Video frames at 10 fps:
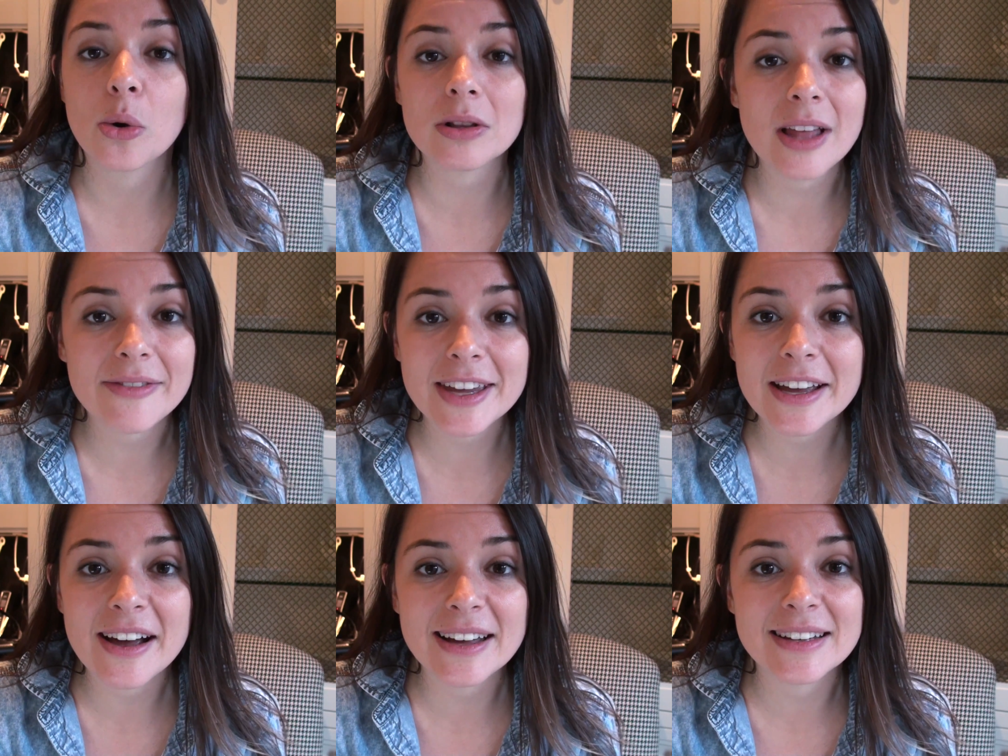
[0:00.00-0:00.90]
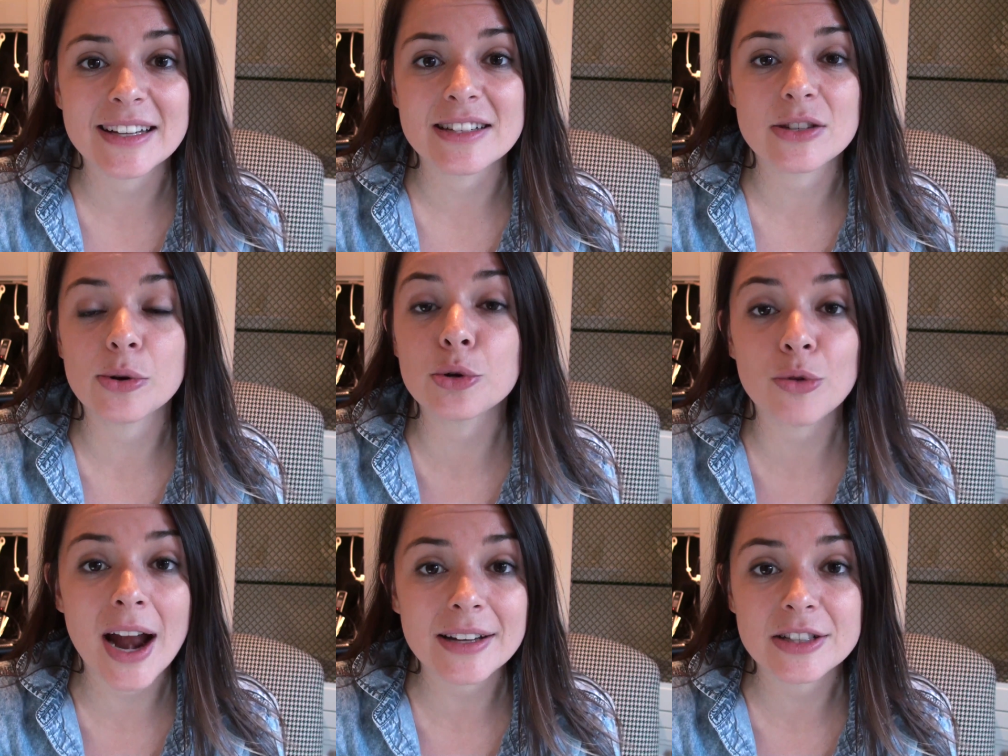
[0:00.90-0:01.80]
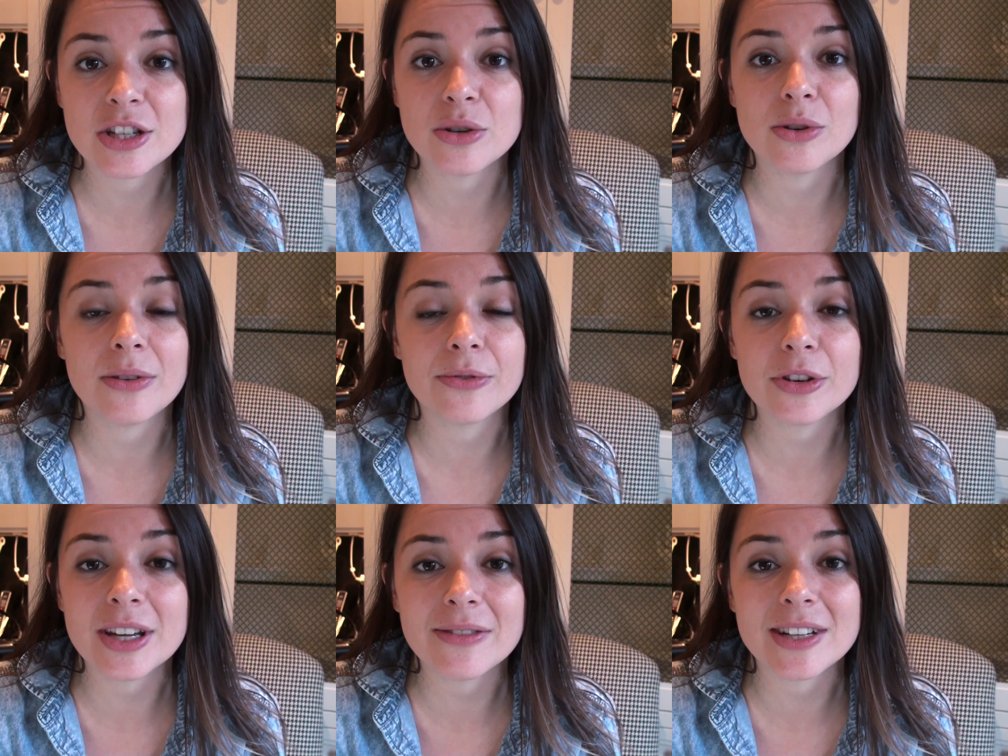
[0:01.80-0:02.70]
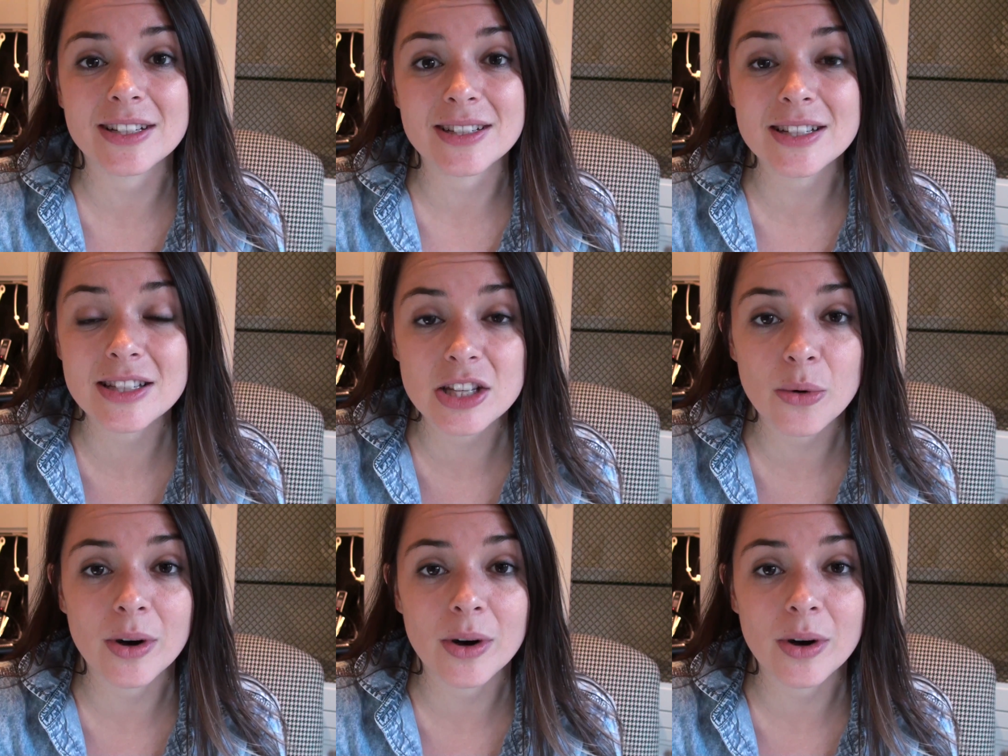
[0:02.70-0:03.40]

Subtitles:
or loving kindness or gratitude and forgiveness and so